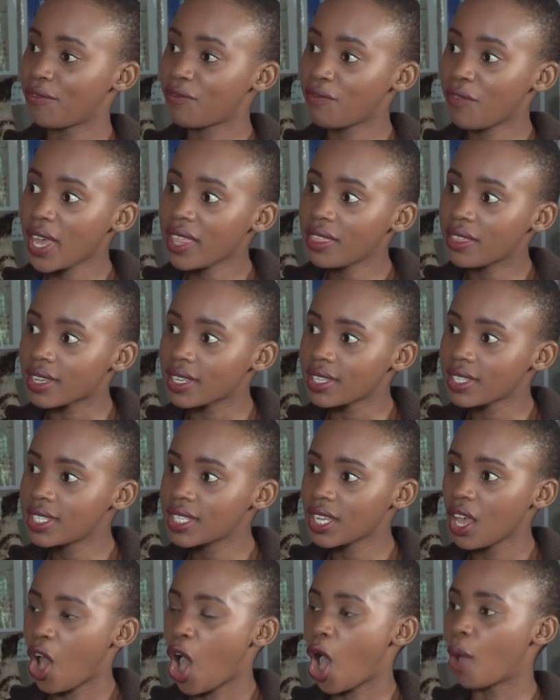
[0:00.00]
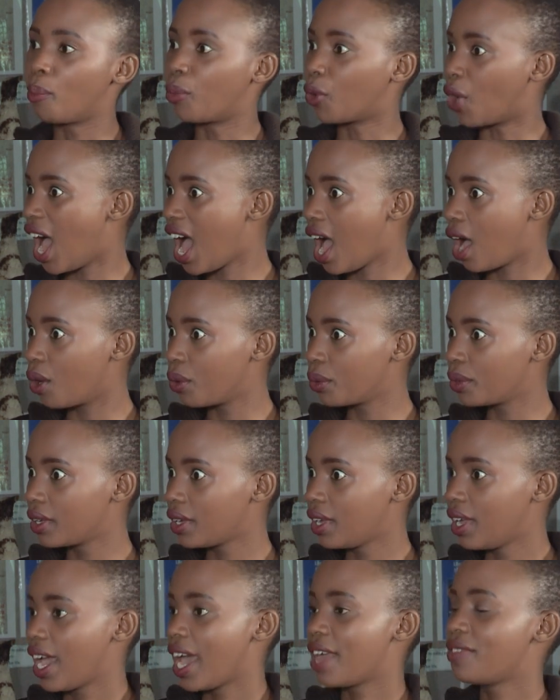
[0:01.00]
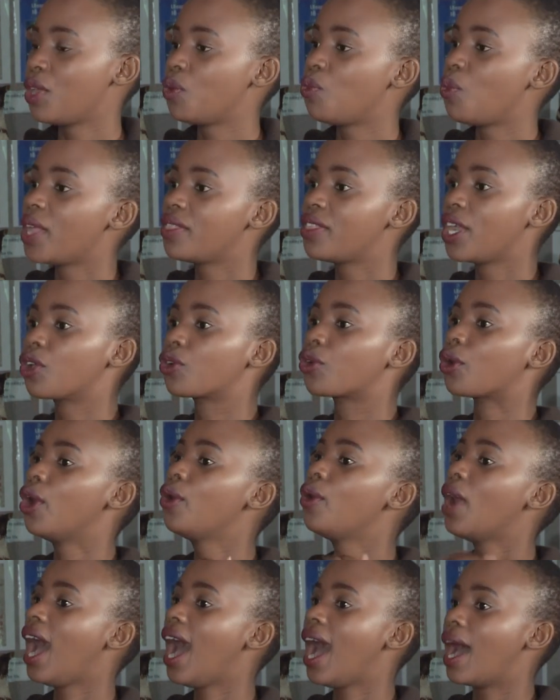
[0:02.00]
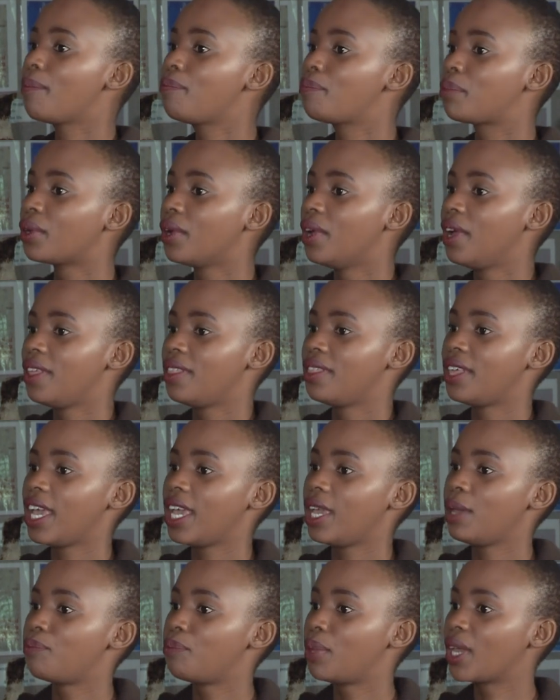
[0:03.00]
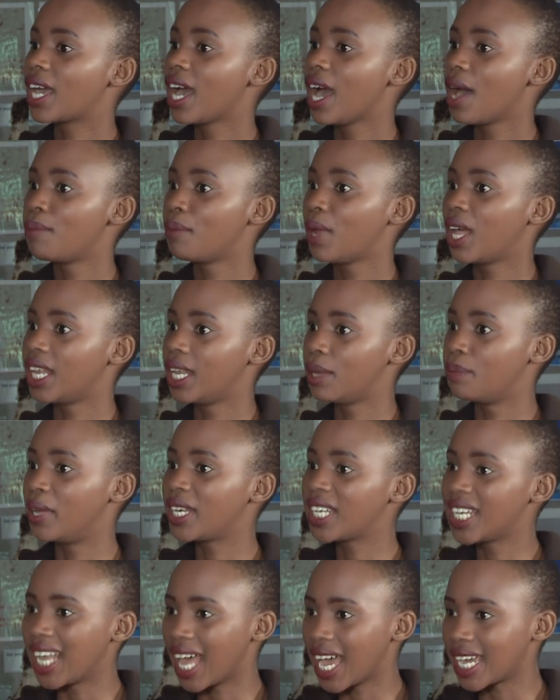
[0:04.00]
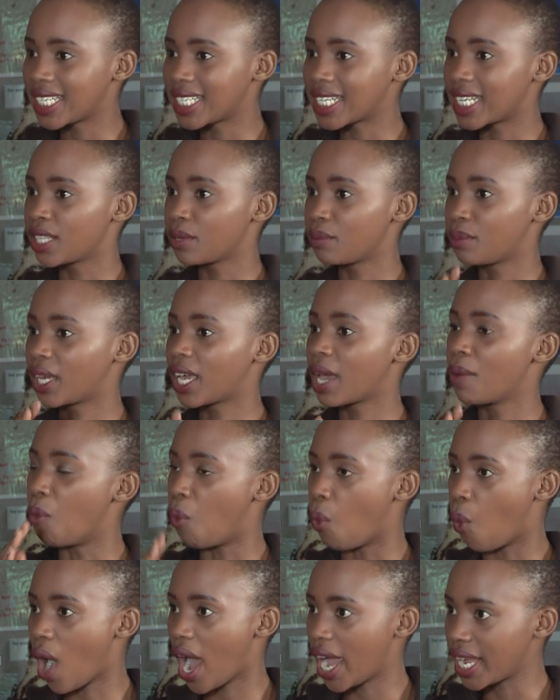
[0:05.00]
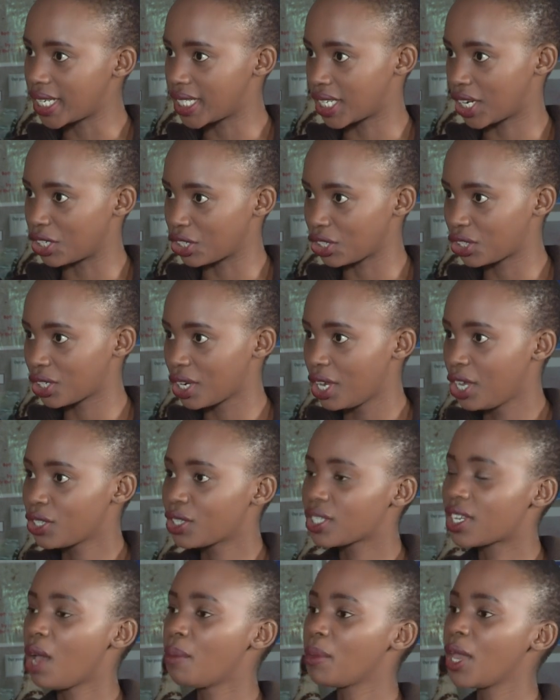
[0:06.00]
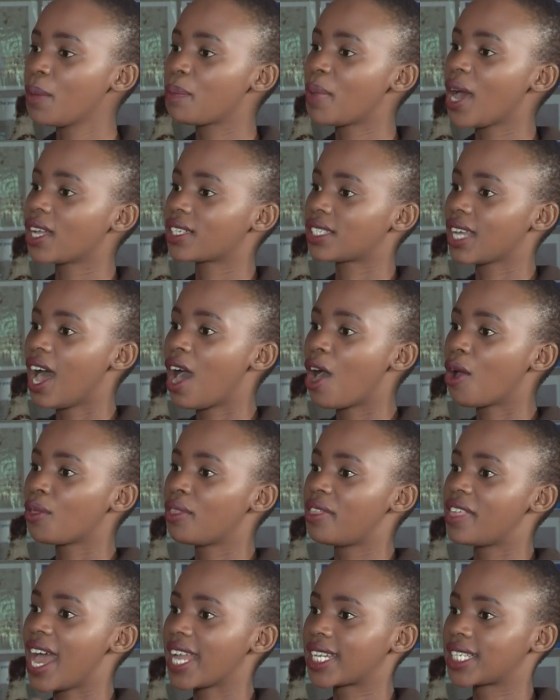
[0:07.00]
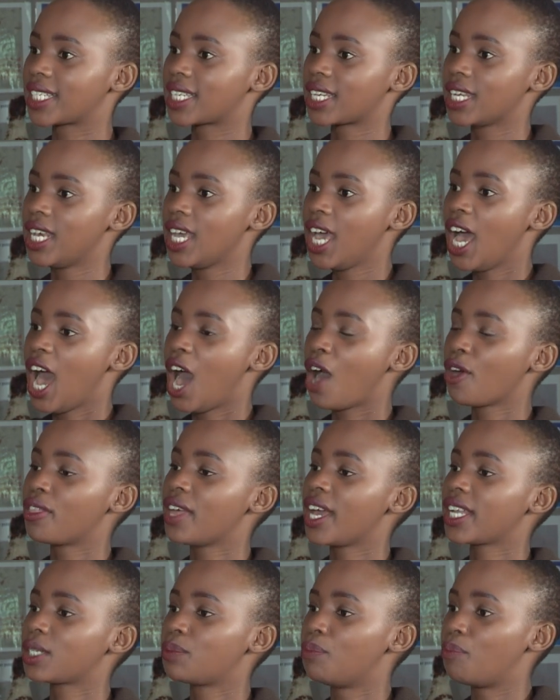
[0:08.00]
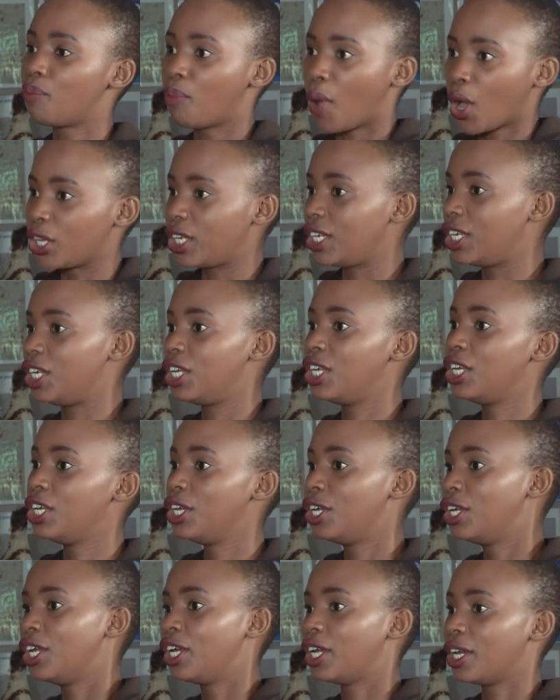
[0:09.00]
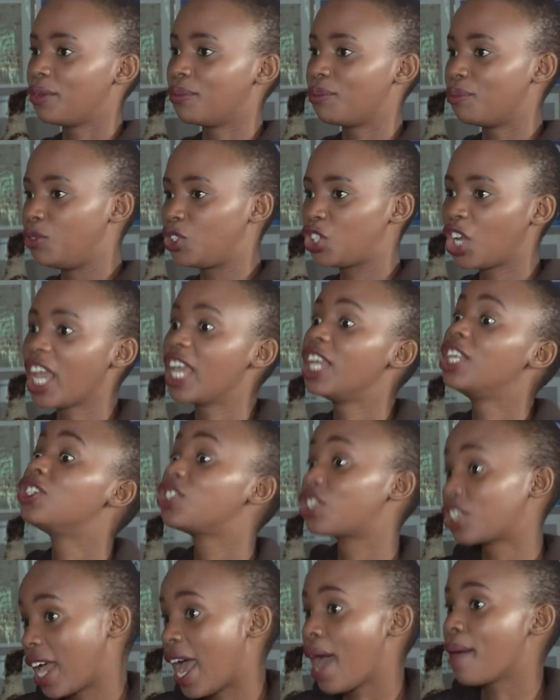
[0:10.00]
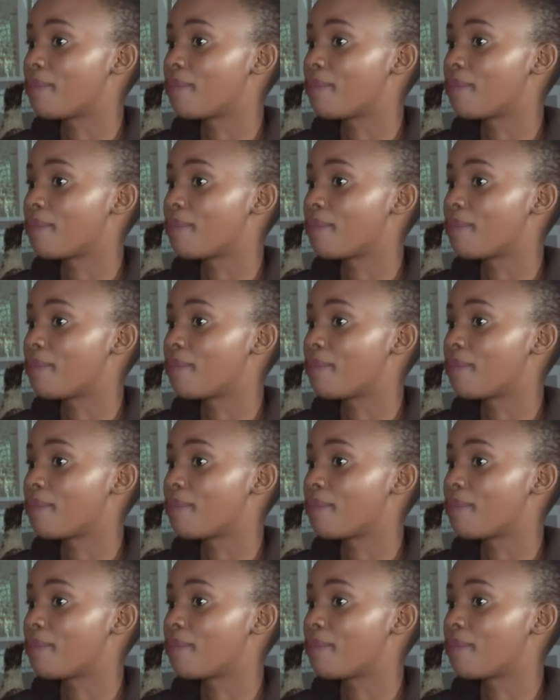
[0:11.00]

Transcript: feathers are brown and then when they grow up, they become a bit lighter, they become whitish. So tell me about how that, how that body change, change happens.